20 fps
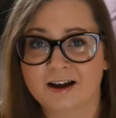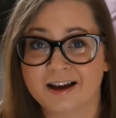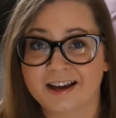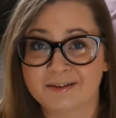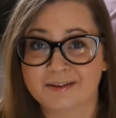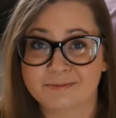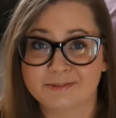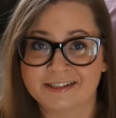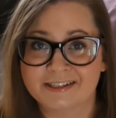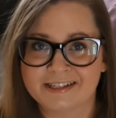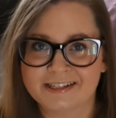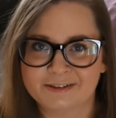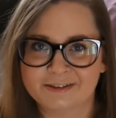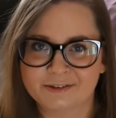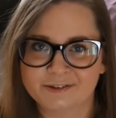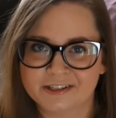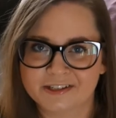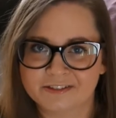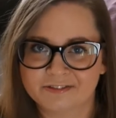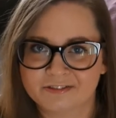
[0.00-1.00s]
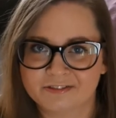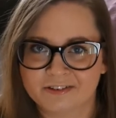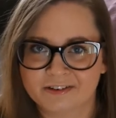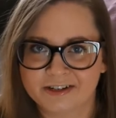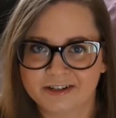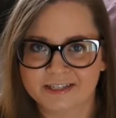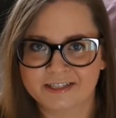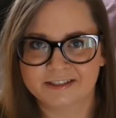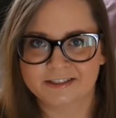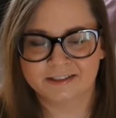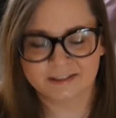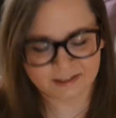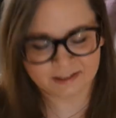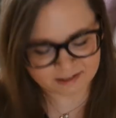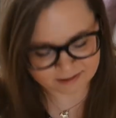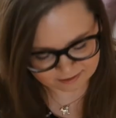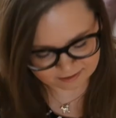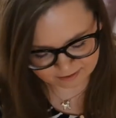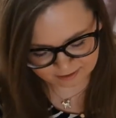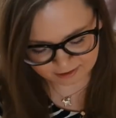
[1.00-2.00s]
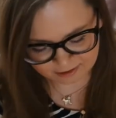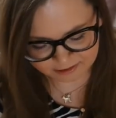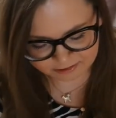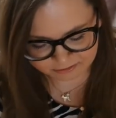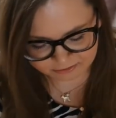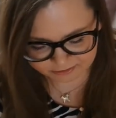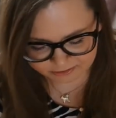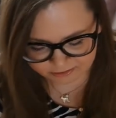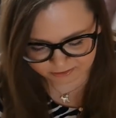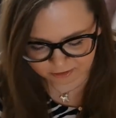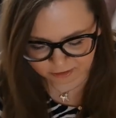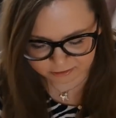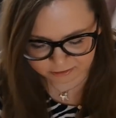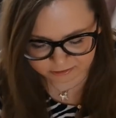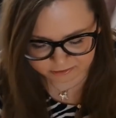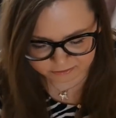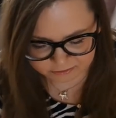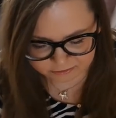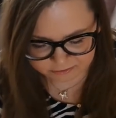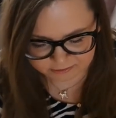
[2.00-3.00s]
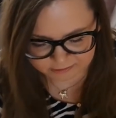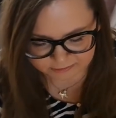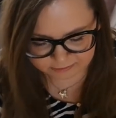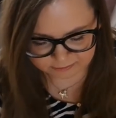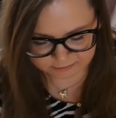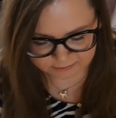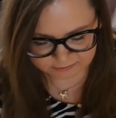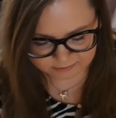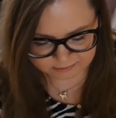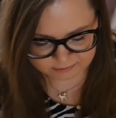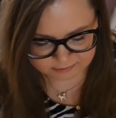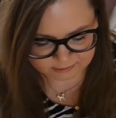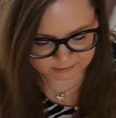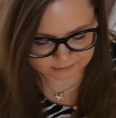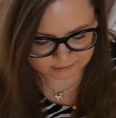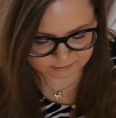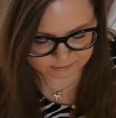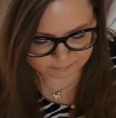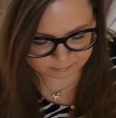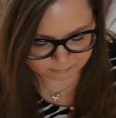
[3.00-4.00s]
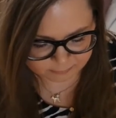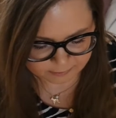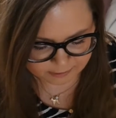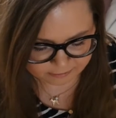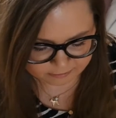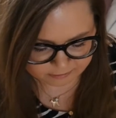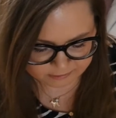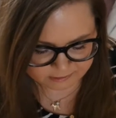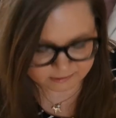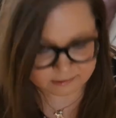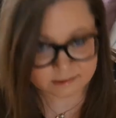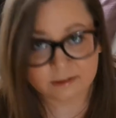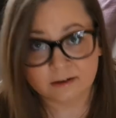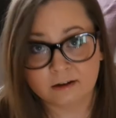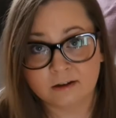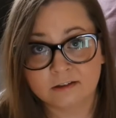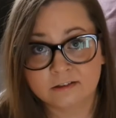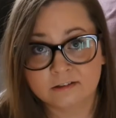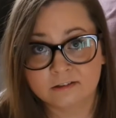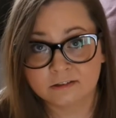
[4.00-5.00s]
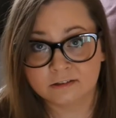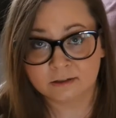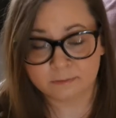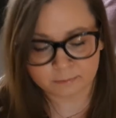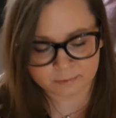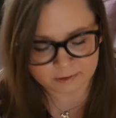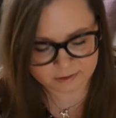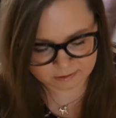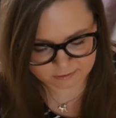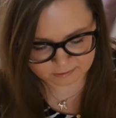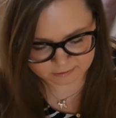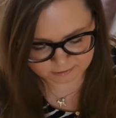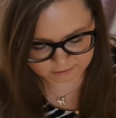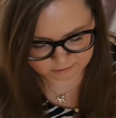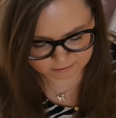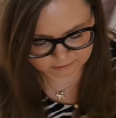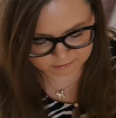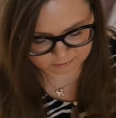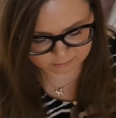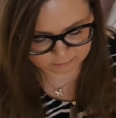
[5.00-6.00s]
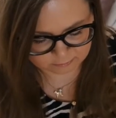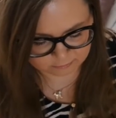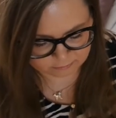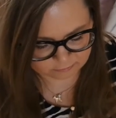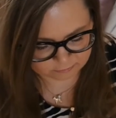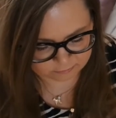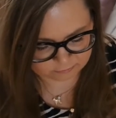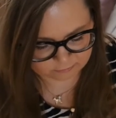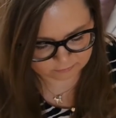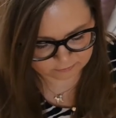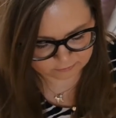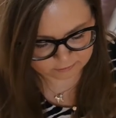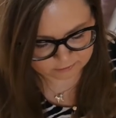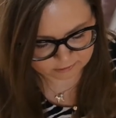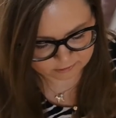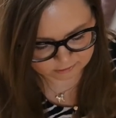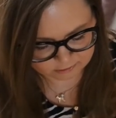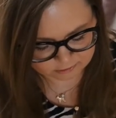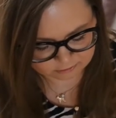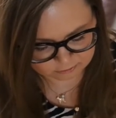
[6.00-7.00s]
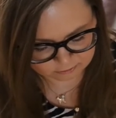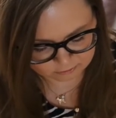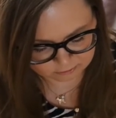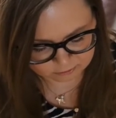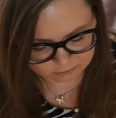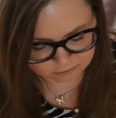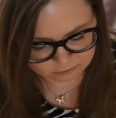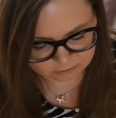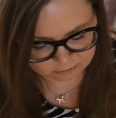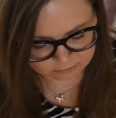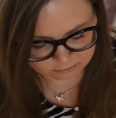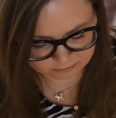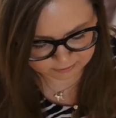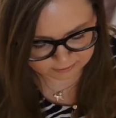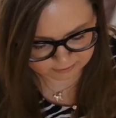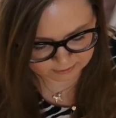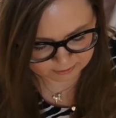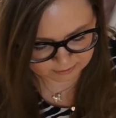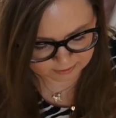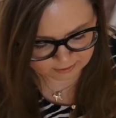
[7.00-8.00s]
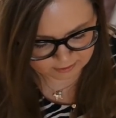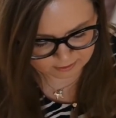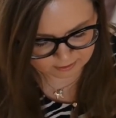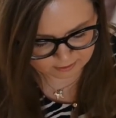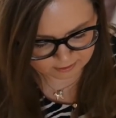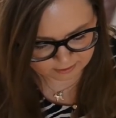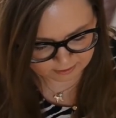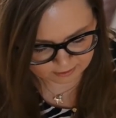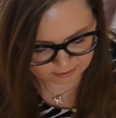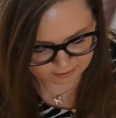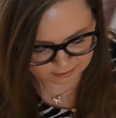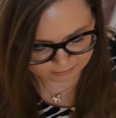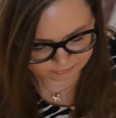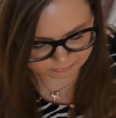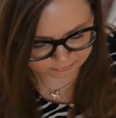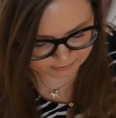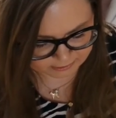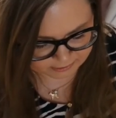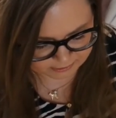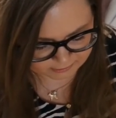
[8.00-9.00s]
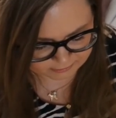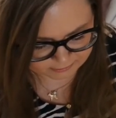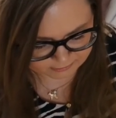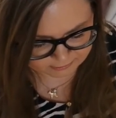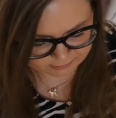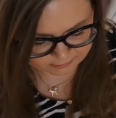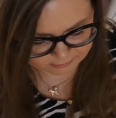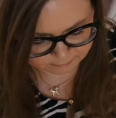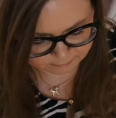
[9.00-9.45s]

I am really not that far in. I started reading this in Paris last summer. So the first short story I read